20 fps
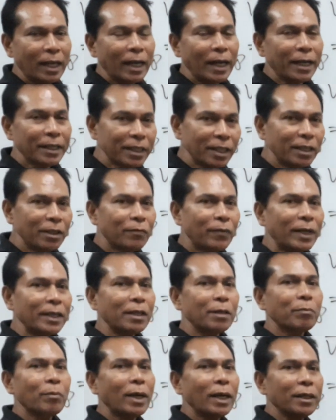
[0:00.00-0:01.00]
18
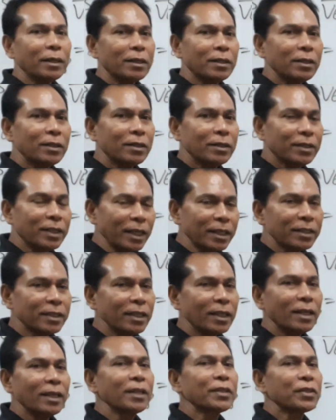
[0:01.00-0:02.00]
divided by 6
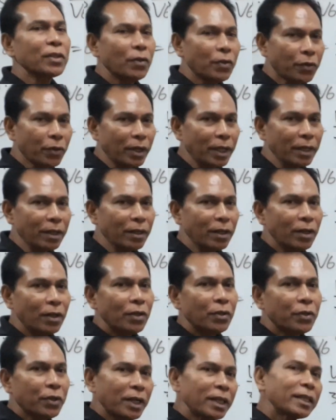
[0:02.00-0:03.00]
is 3.
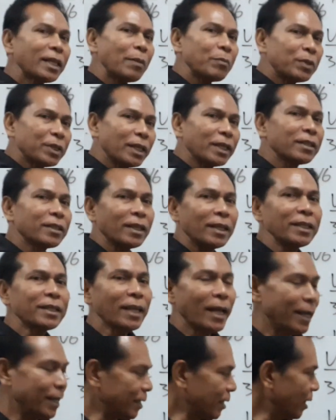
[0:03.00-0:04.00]
3 times 6 is
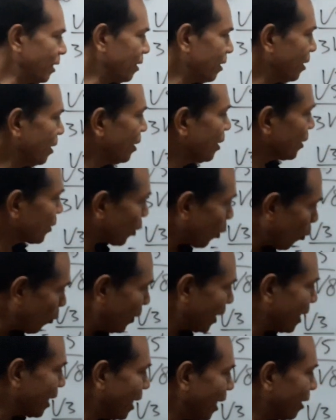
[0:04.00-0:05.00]
18. So
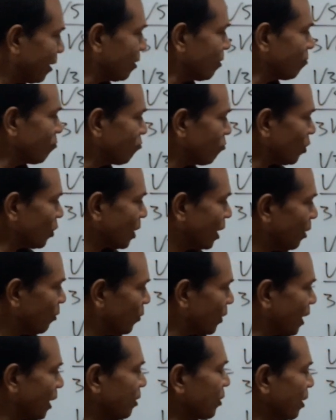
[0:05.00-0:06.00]
we can
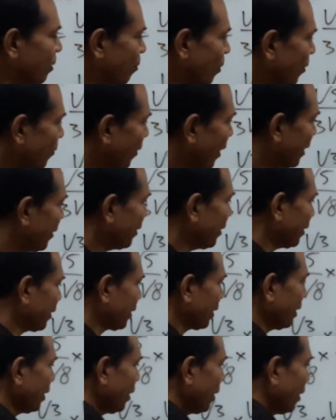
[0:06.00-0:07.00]
simplify this.